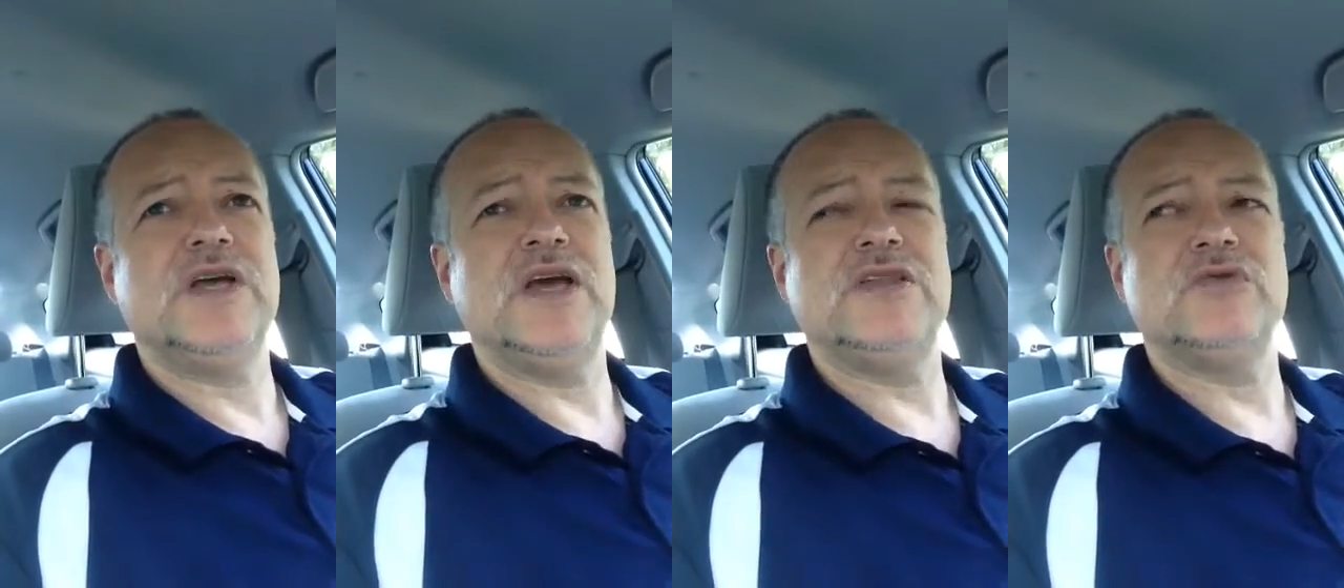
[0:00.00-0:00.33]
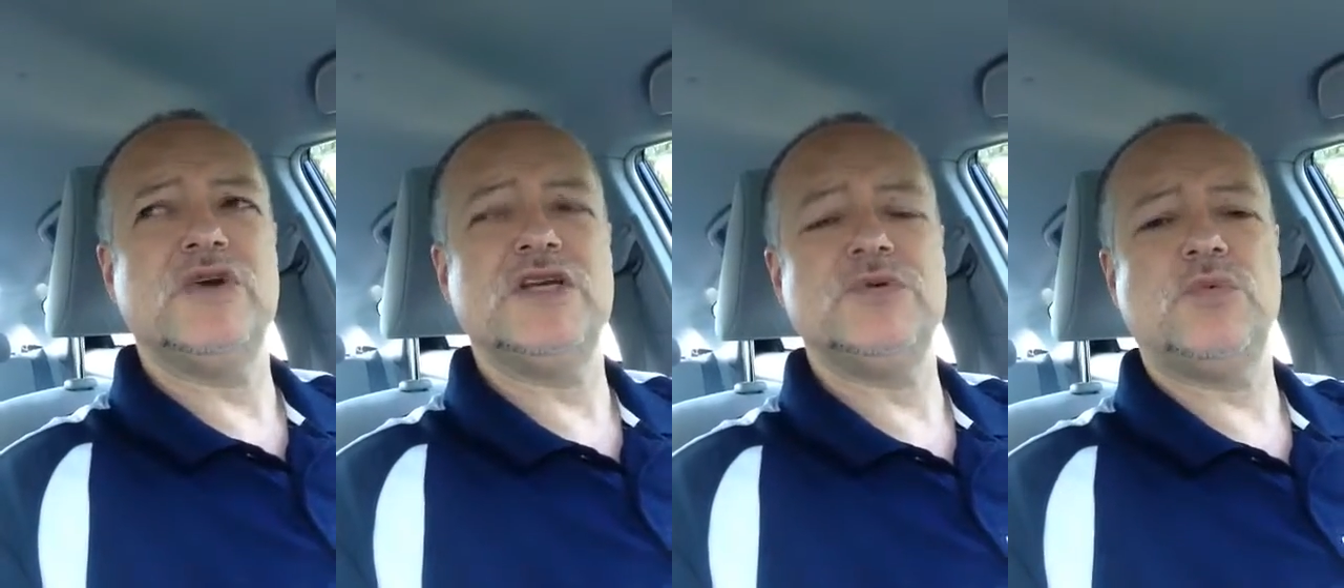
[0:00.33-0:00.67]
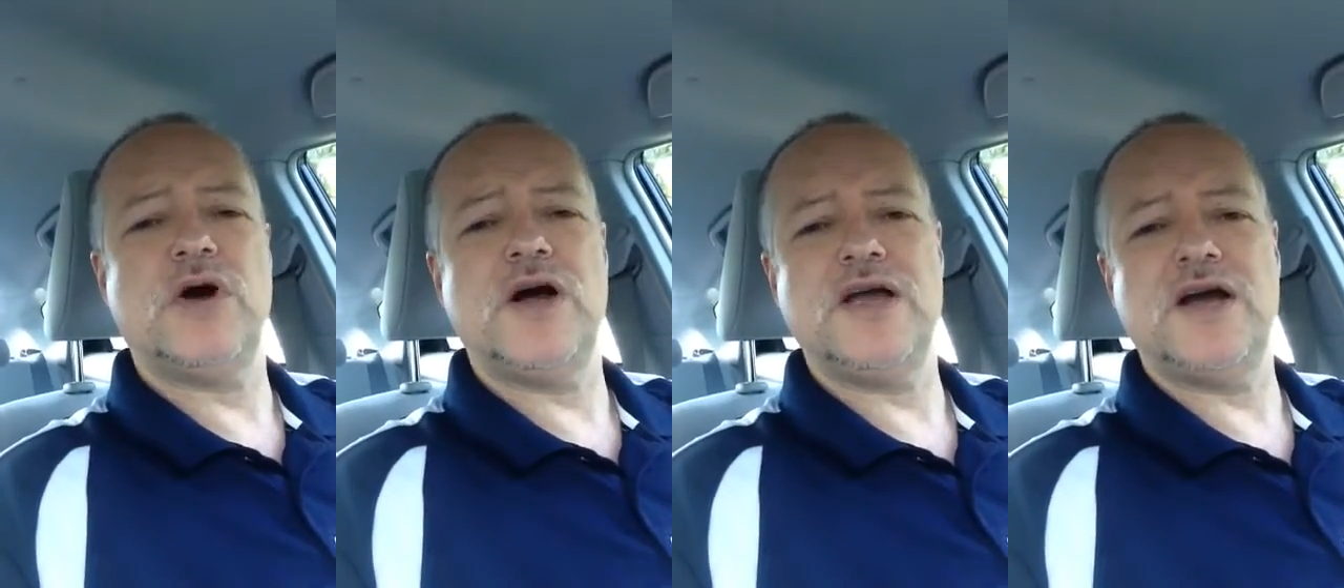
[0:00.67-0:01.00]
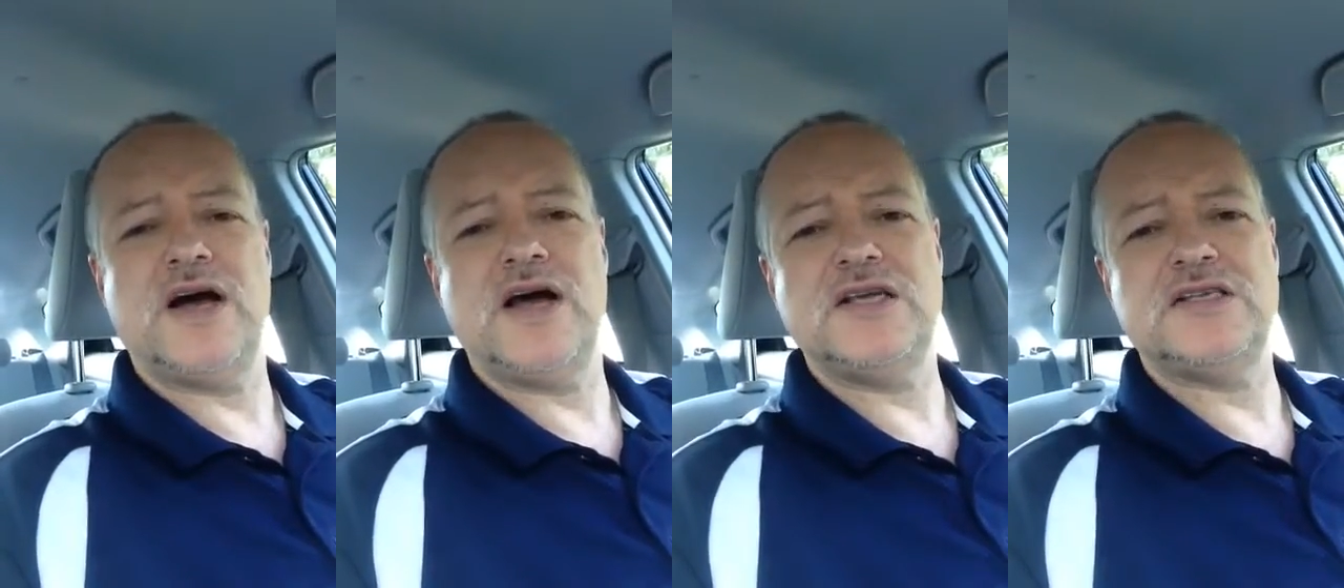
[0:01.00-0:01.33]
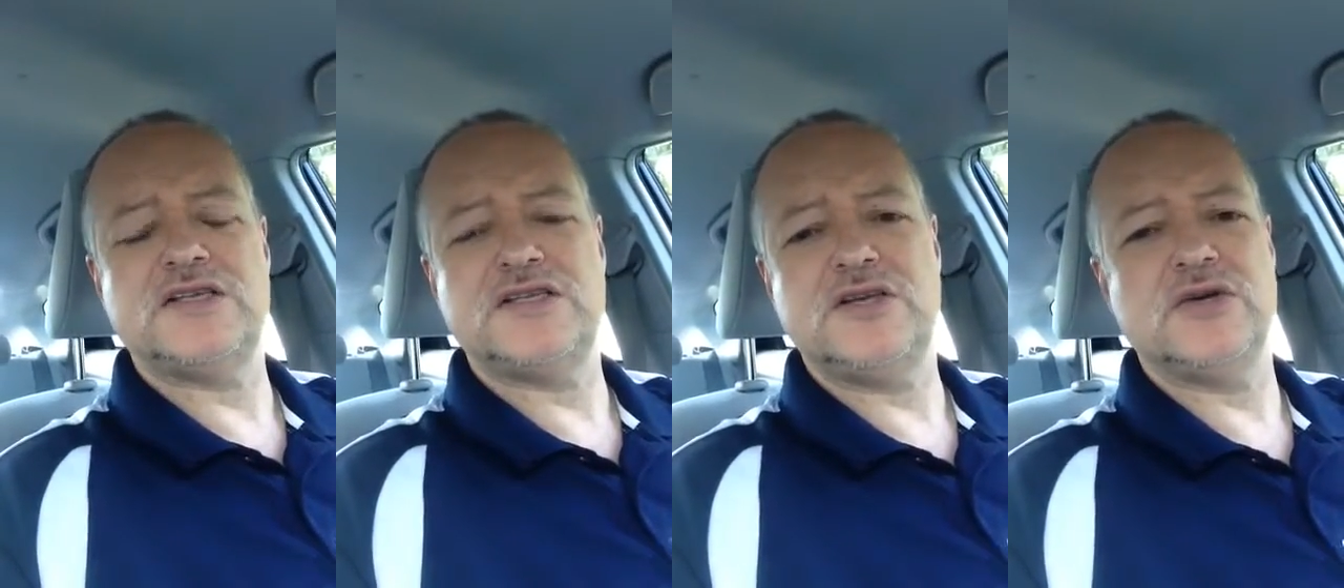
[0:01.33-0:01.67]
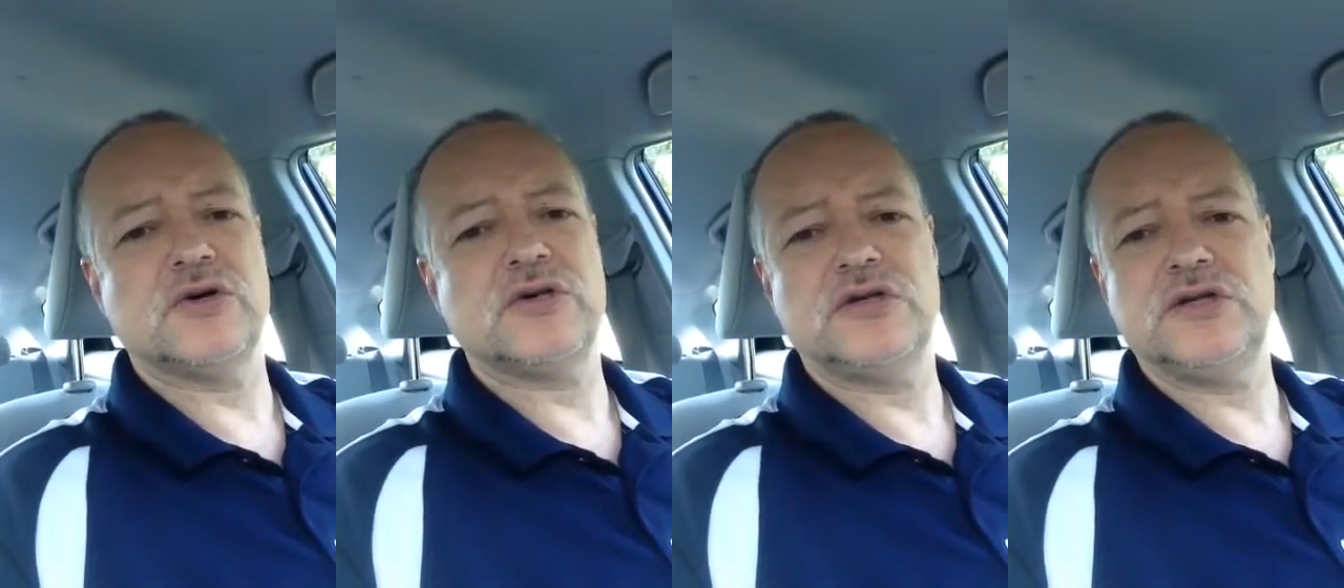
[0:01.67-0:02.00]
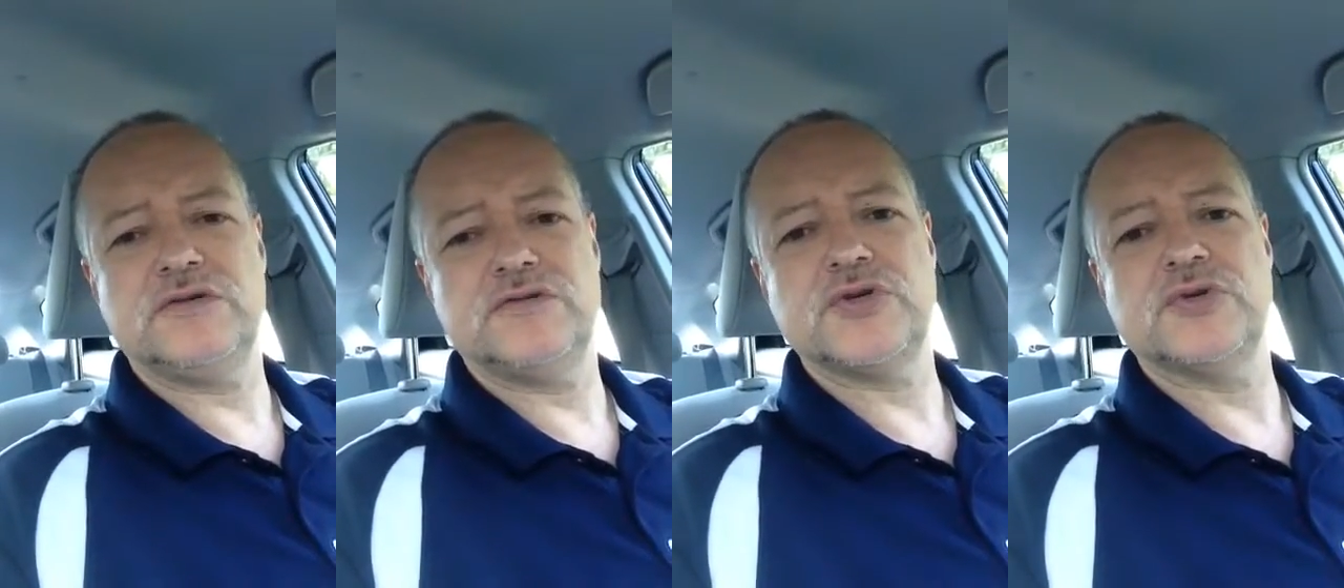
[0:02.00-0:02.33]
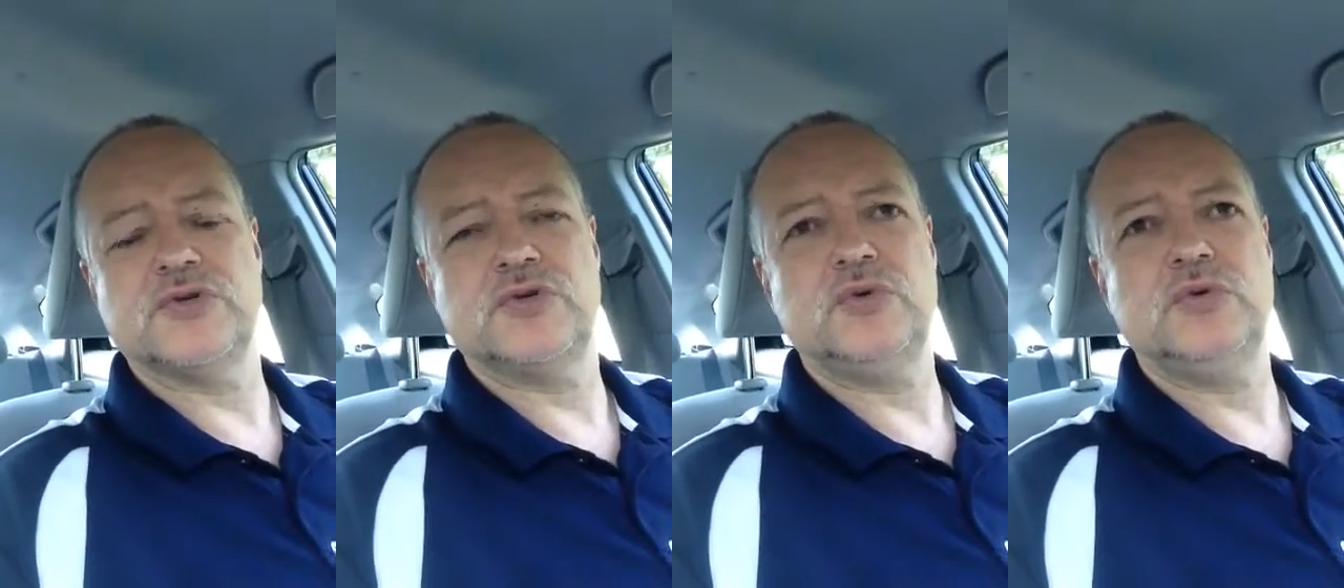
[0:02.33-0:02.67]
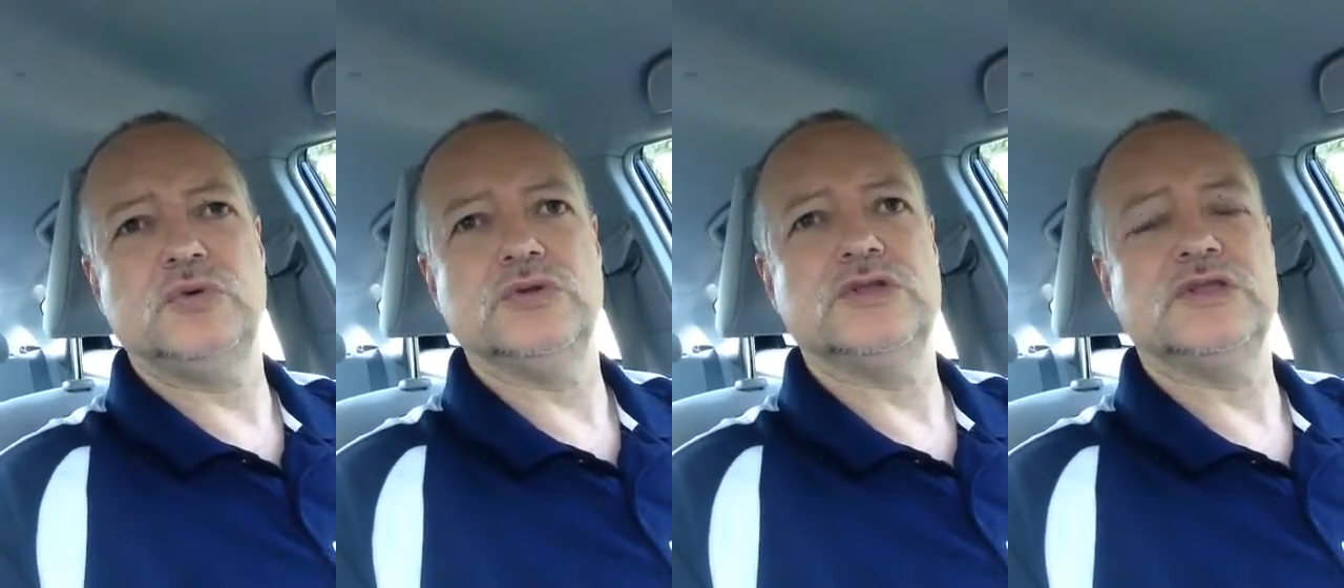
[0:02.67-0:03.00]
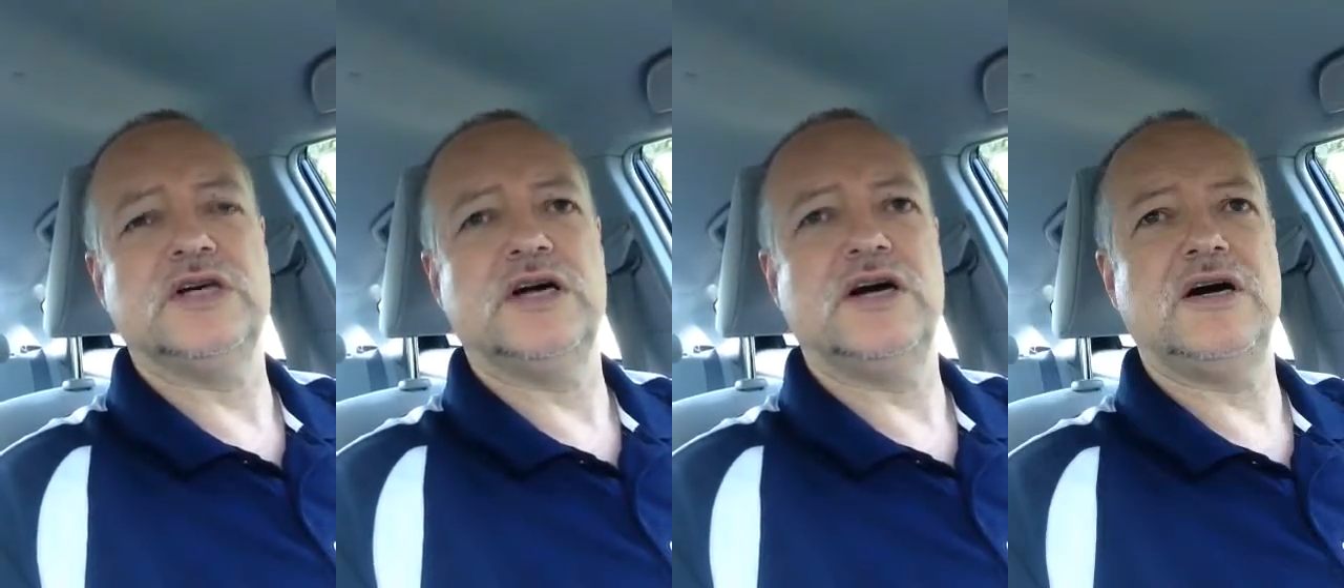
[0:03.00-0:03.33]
and the reason why I steer clear of certain tools,